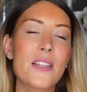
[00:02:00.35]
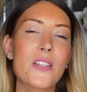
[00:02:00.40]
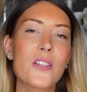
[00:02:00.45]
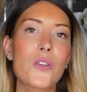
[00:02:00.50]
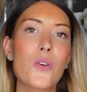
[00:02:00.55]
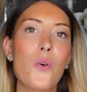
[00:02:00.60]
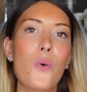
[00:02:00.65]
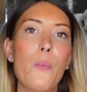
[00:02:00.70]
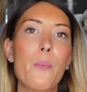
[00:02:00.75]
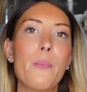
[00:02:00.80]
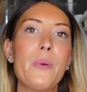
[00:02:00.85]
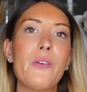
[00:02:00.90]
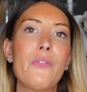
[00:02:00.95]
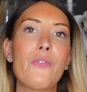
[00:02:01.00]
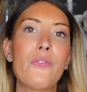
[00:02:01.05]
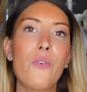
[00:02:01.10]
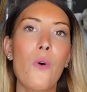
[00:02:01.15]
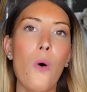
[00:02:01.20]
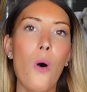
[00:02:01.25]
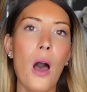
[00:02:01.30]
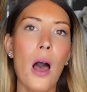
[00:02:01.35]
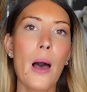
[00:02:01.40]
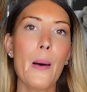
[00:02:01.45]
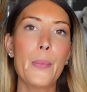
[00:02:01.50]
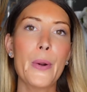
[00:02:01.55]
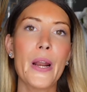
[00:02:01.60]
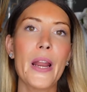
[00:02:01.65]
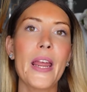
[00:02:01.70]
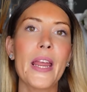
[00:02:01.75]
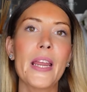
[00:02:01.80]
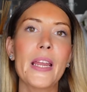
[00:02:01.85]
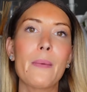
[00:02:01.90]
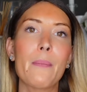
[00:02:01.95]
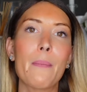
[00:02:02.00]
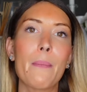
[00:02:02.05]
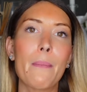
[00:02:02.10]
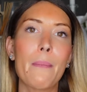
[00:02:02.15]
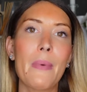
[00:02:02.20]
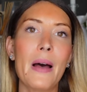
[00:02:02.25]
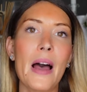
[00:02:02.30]
So before
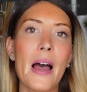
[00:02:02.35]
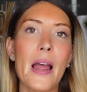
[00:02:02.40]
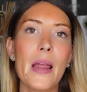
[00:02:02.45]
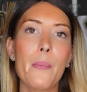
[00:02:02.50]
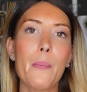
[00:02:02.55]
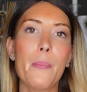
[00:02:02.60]
applying my